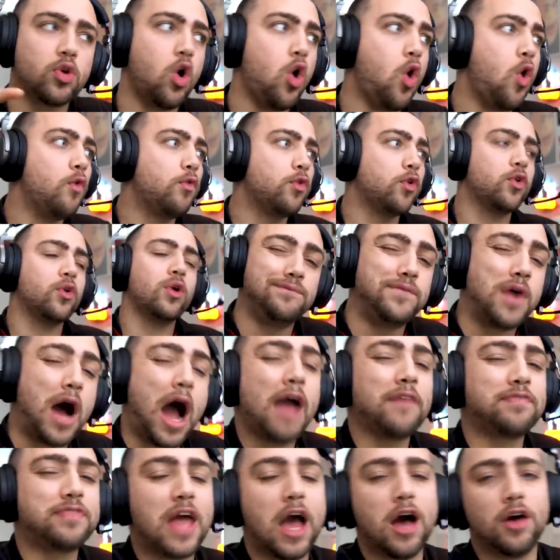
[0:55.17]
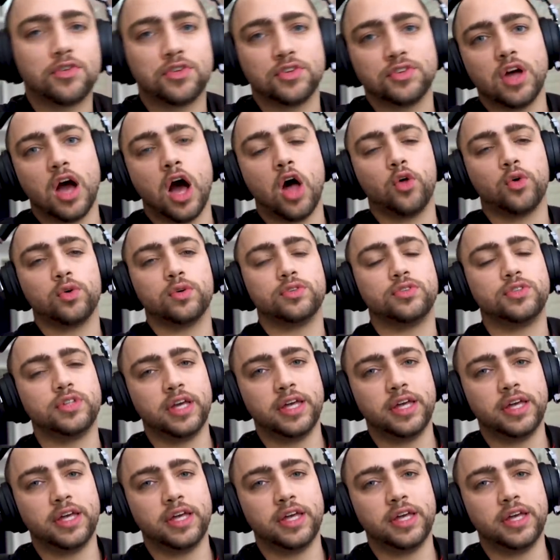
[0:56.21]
over $5,000.